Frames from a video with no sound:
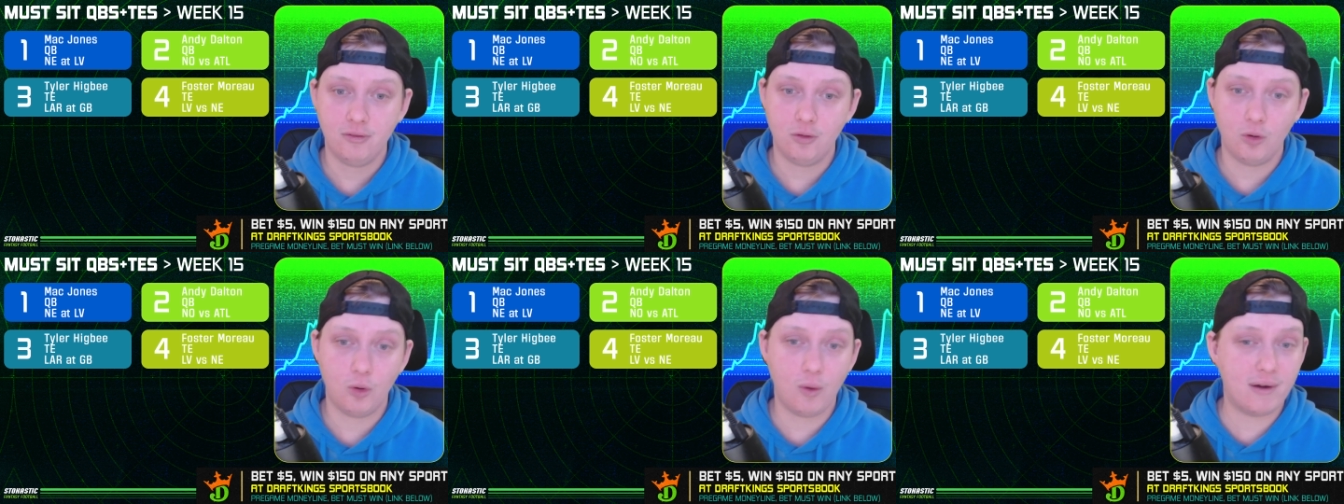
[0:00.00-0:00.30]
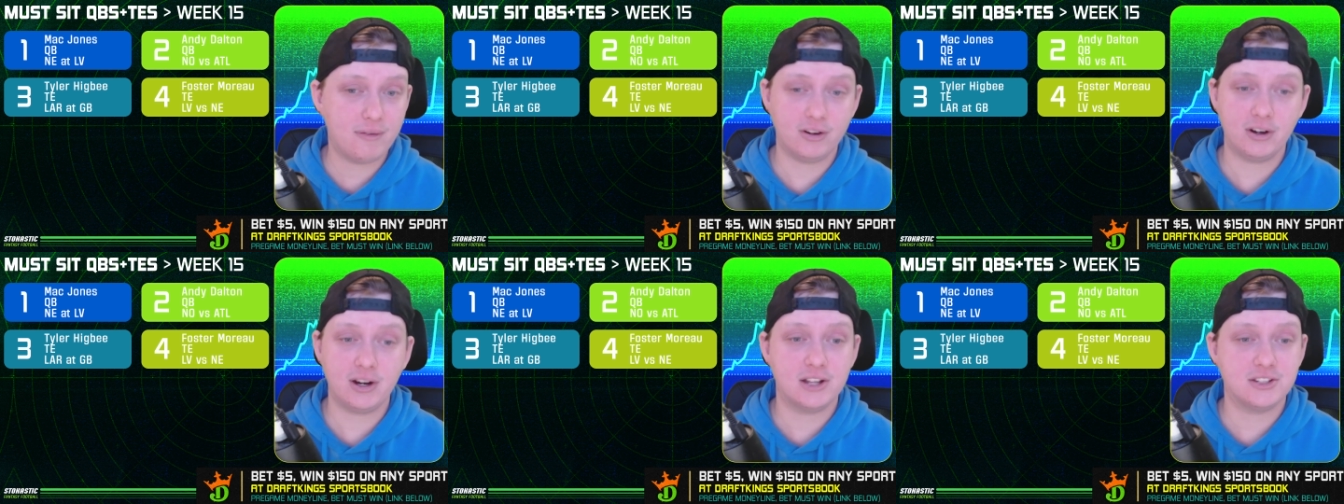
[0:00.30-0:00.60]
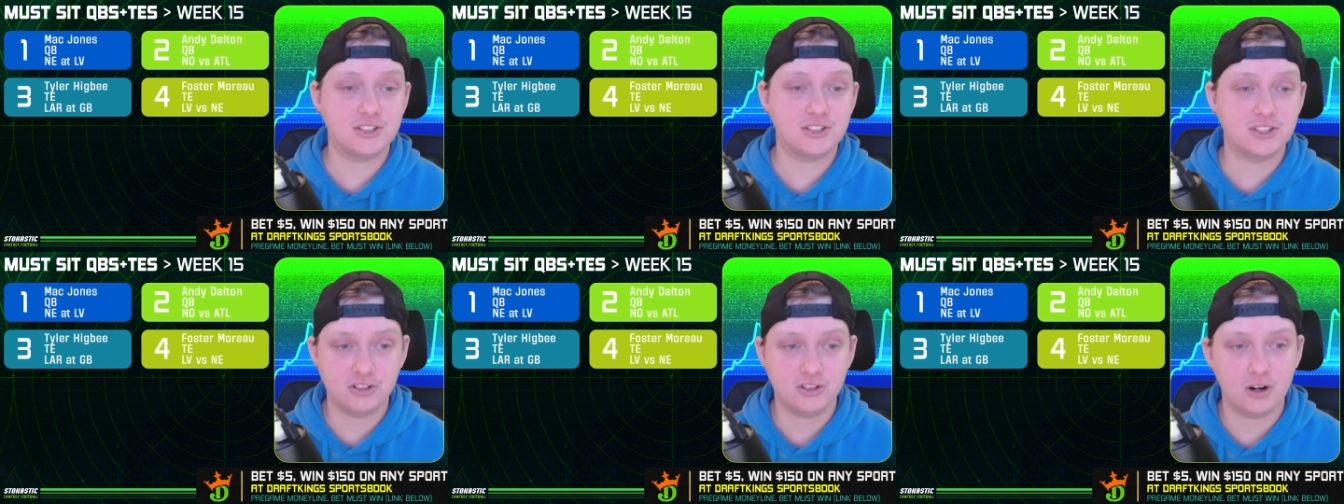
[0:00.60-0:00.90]
Whoever
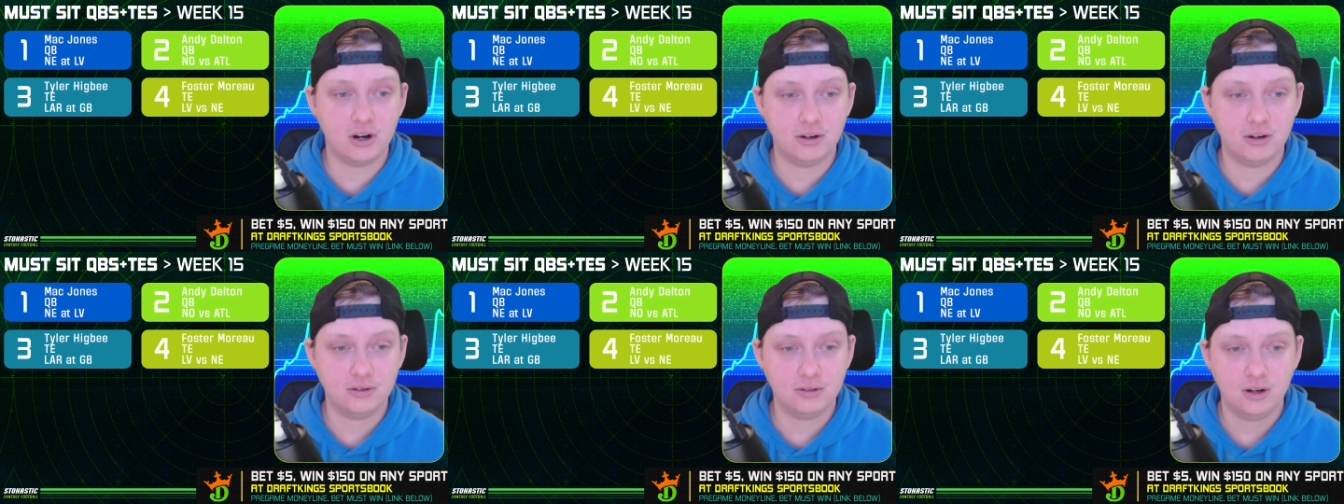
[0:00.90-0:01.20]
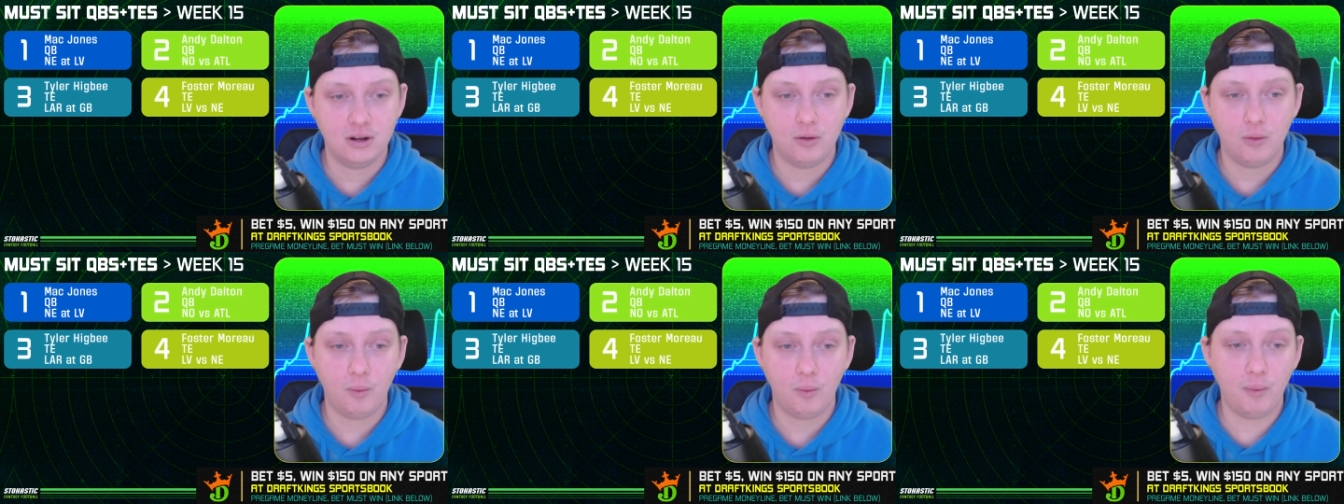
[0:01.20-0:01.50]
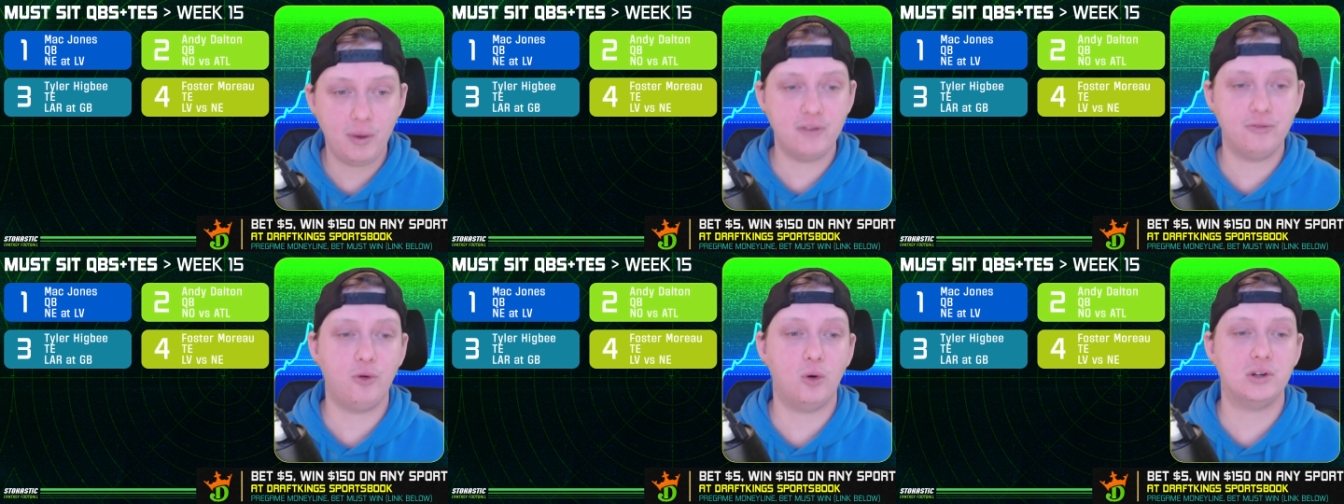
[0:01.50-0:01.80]
gets the start.
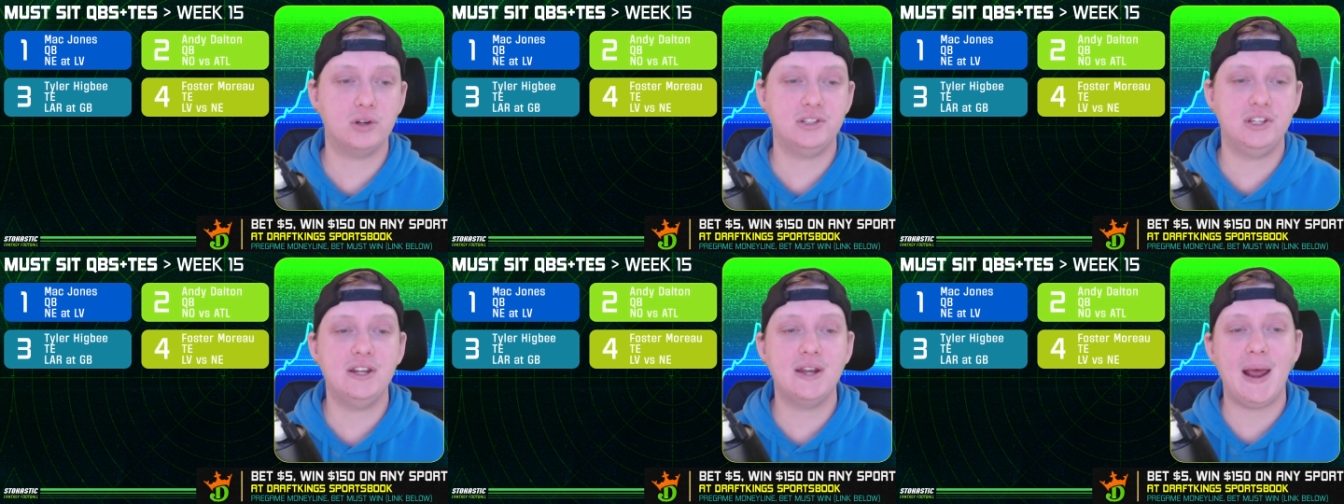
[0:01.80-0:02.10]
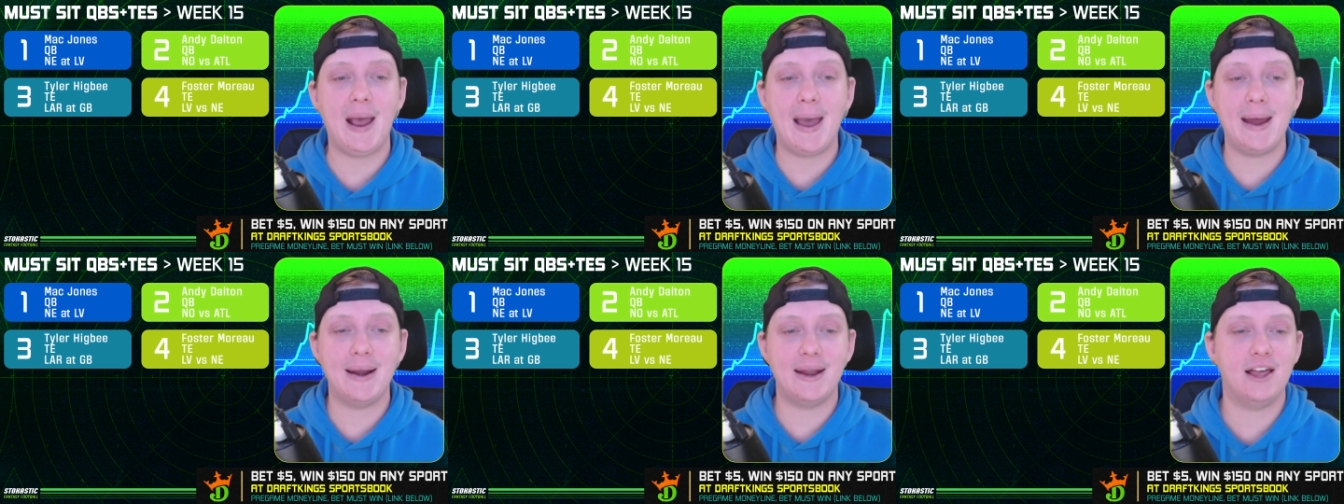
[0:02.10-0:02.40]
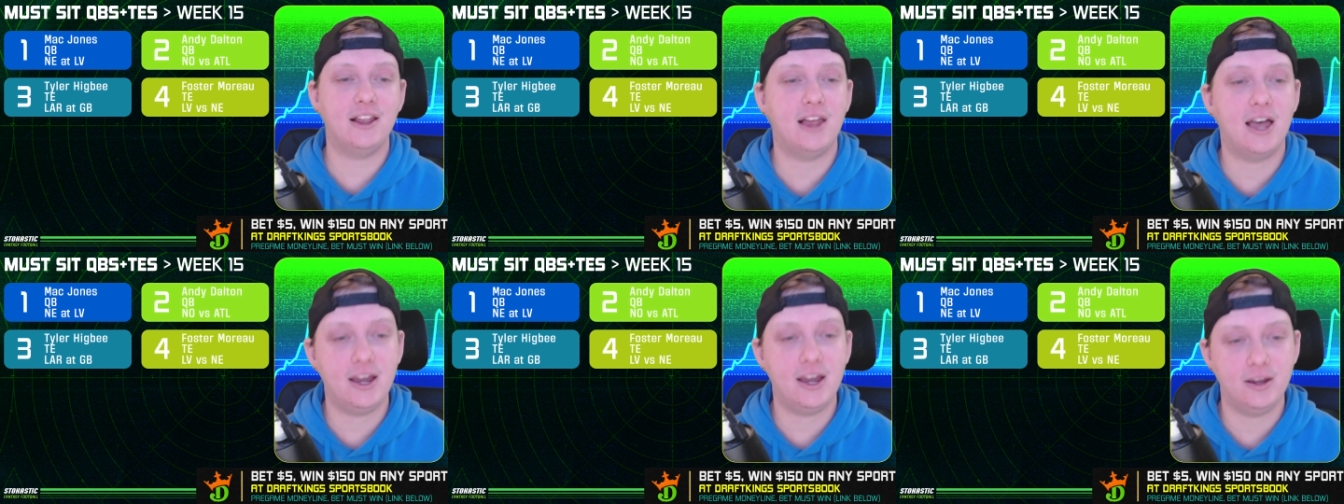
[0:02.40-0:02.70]
Week fourteen at
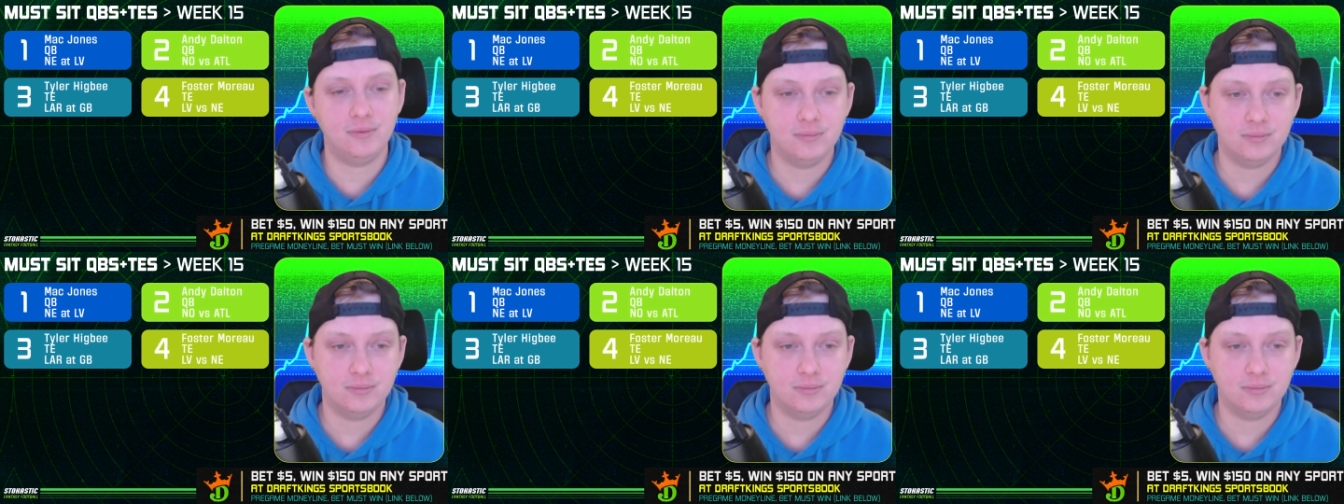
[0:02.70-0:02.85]
L A